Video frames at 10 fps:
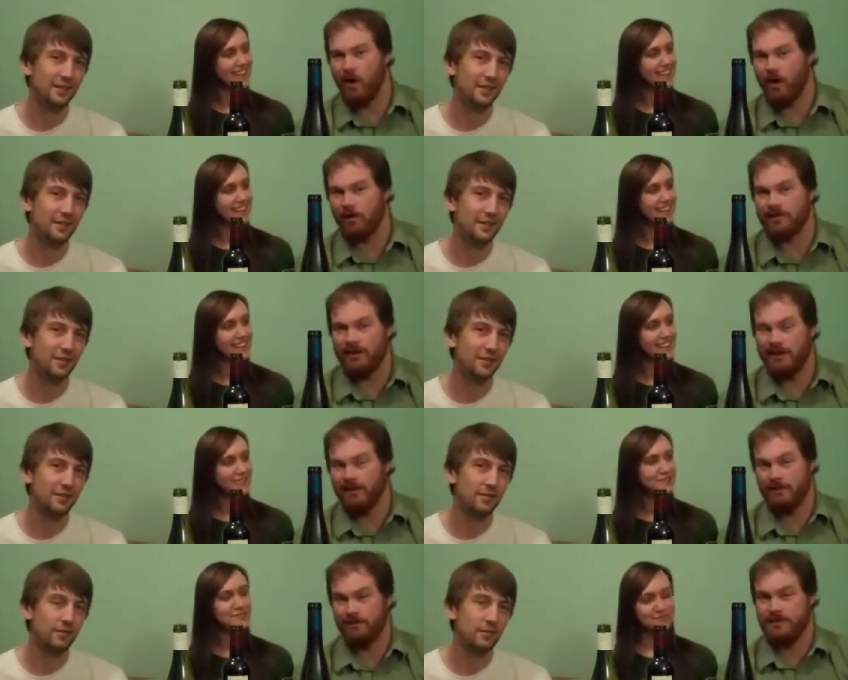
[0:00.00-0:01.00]
Speaker 1: art
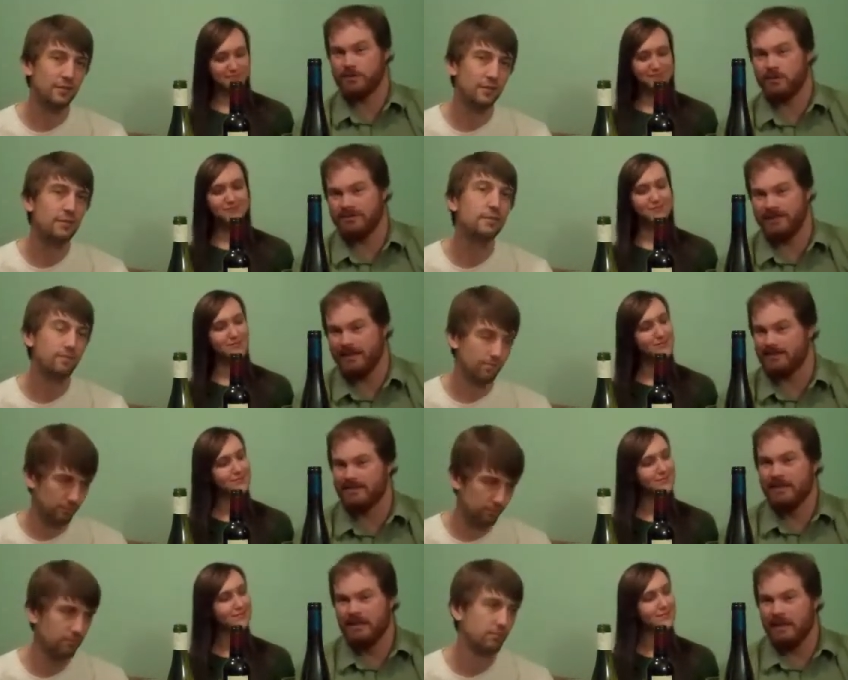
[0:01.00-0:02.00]
in the visual
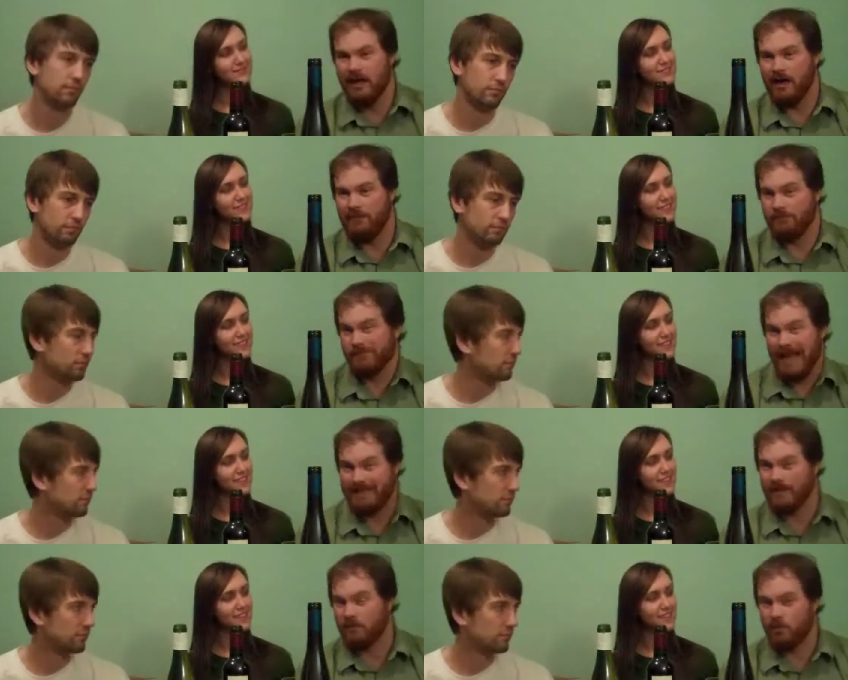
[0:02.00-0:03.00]
sense. Um, I
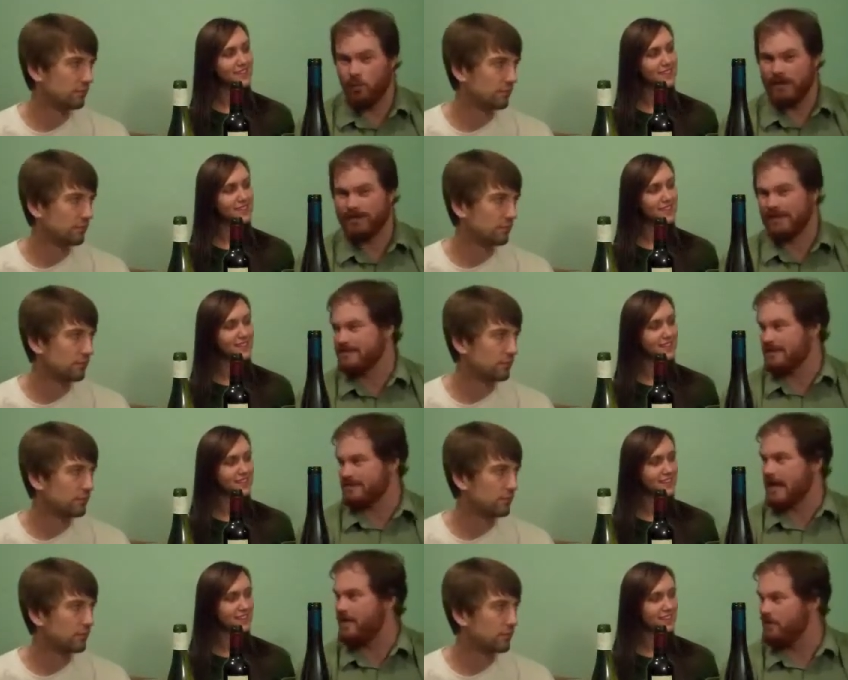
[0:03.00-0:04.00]
think one of the things
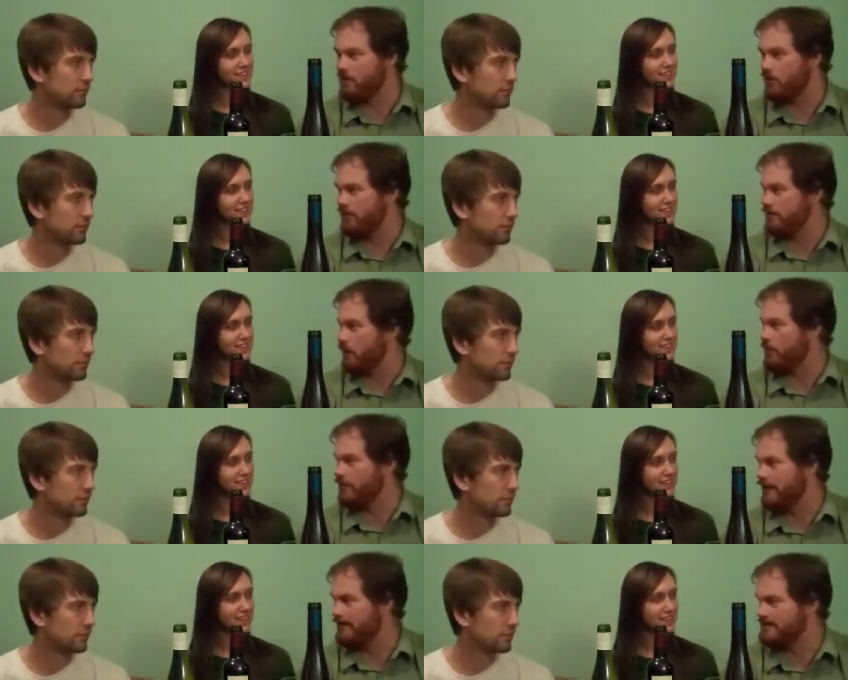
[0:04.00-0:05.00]
that's kind of important to both
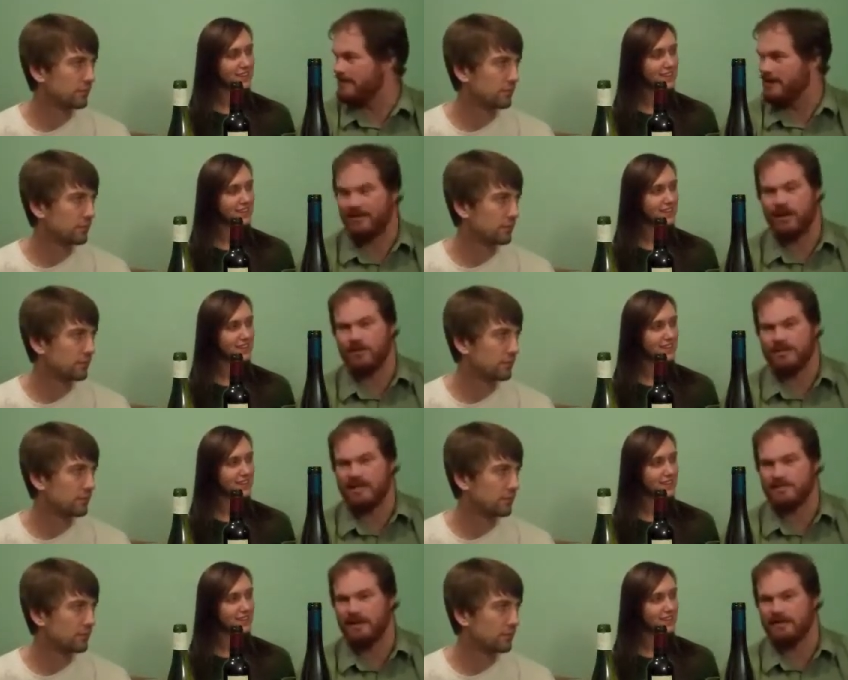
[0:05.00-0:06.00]
of us, that, that always
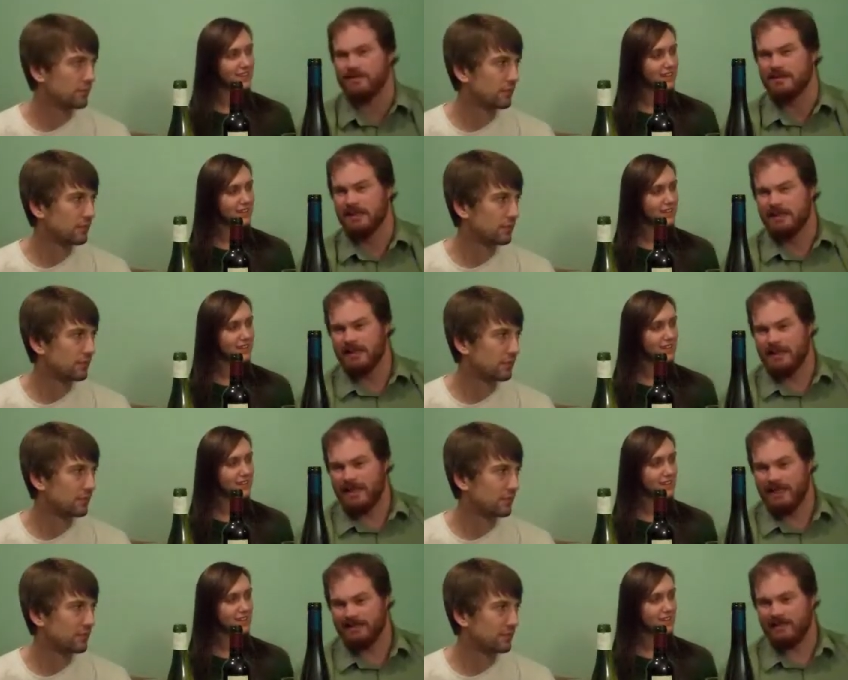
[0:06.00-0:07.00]
has been, is,
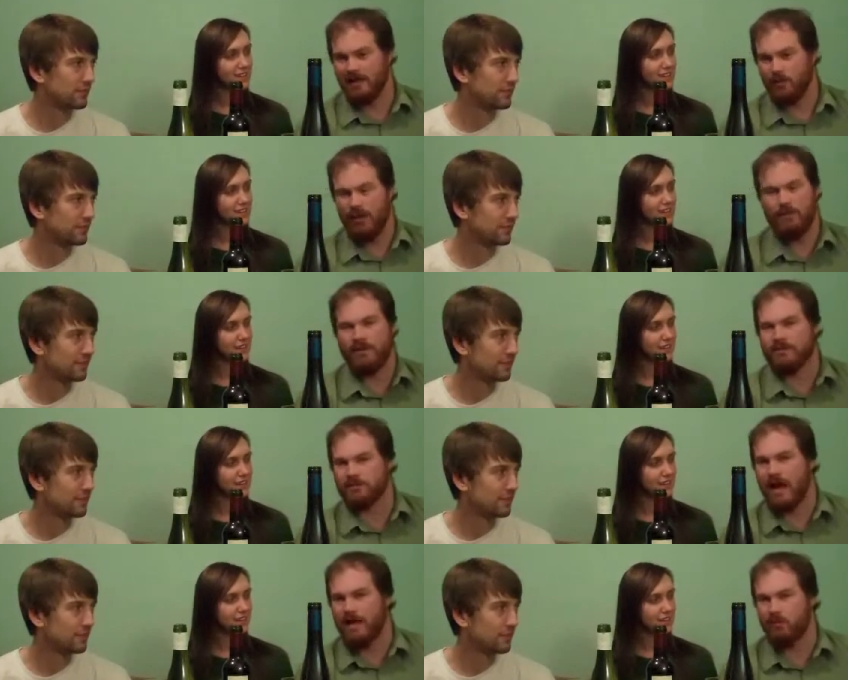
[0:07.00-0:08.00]
is uh, the way we
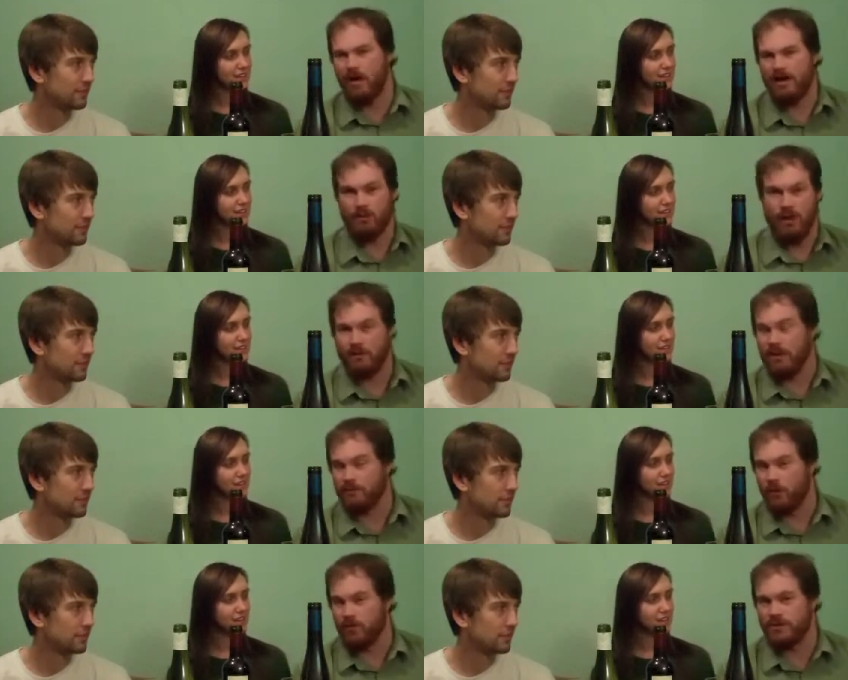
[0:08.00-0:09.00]
describe wine, the way we
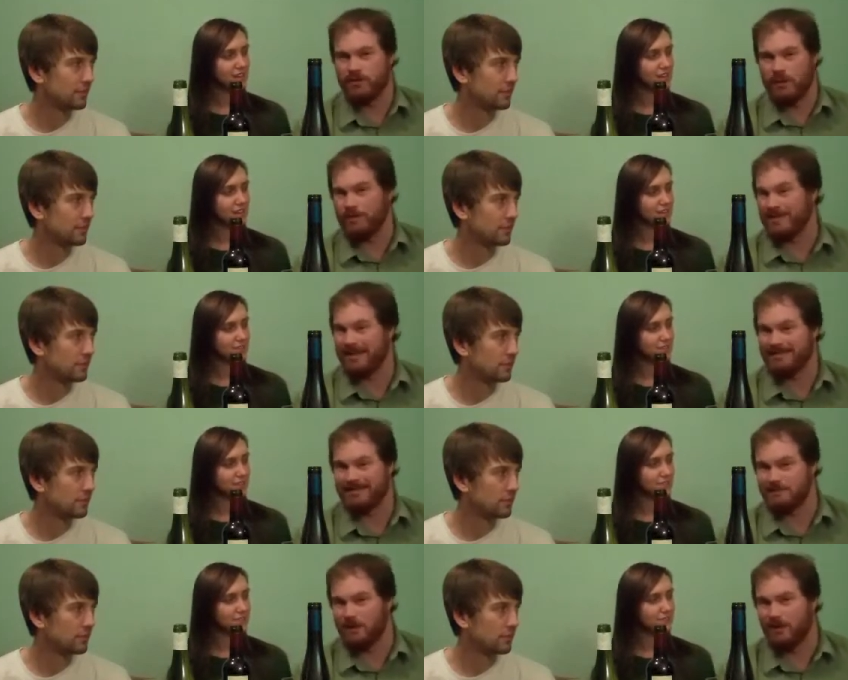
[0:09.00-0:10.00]
approach it, the way we think it's
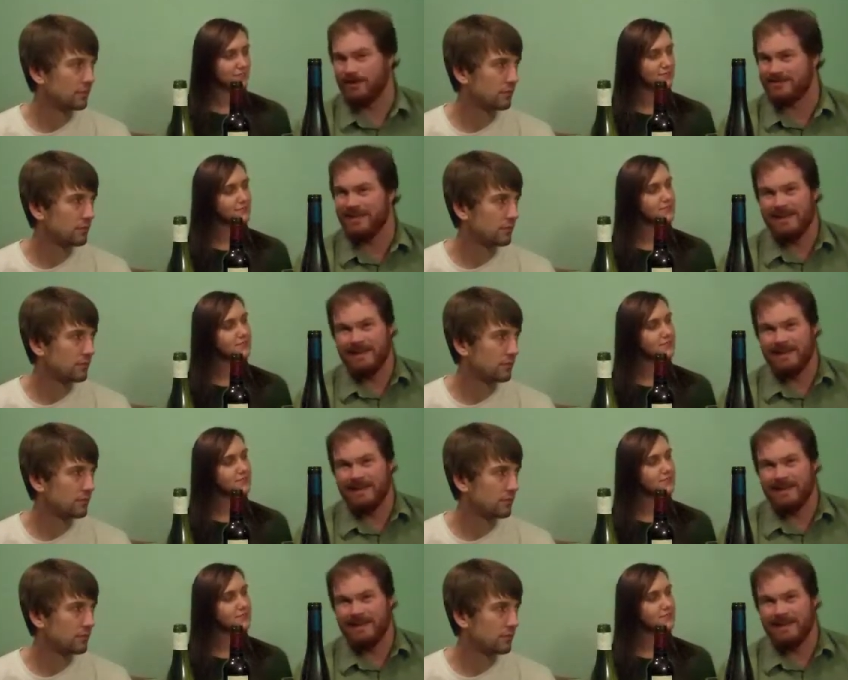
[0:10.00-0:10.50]
experienced,